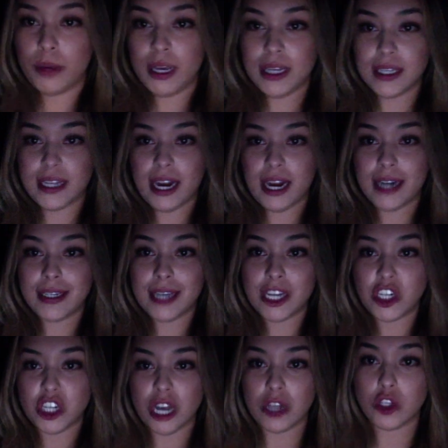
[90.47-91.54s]
He's there,
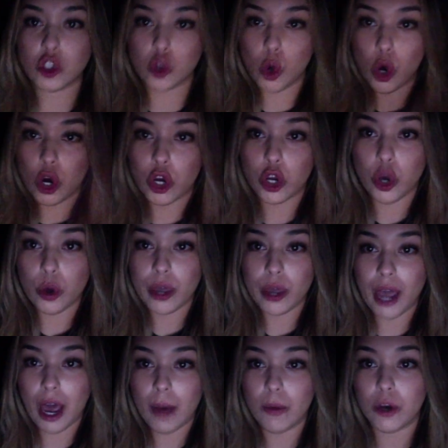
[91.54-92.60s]
touchdown, score, go
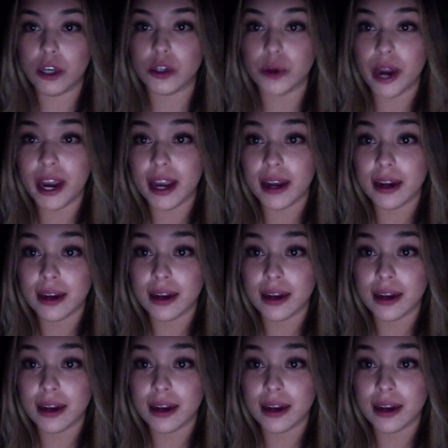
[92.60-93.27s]
Cowboys, right?